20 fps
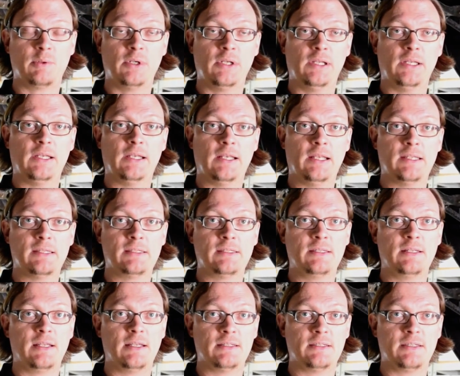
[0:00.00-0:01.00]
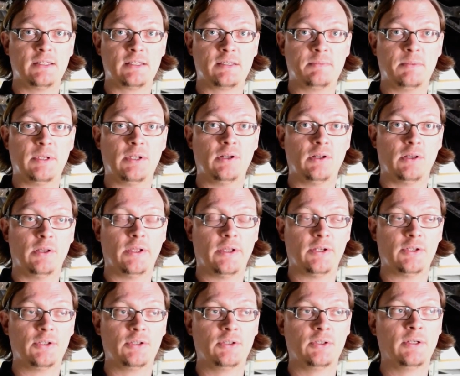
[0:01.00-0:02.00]
where you need an STI six-speed
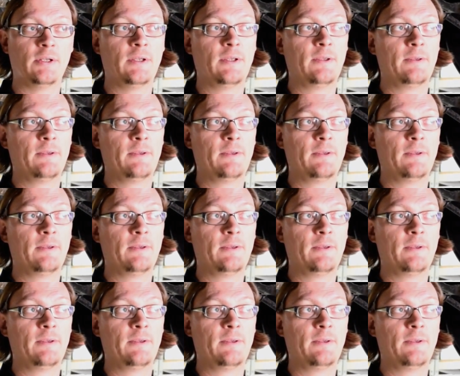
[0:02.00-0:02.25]
clutch.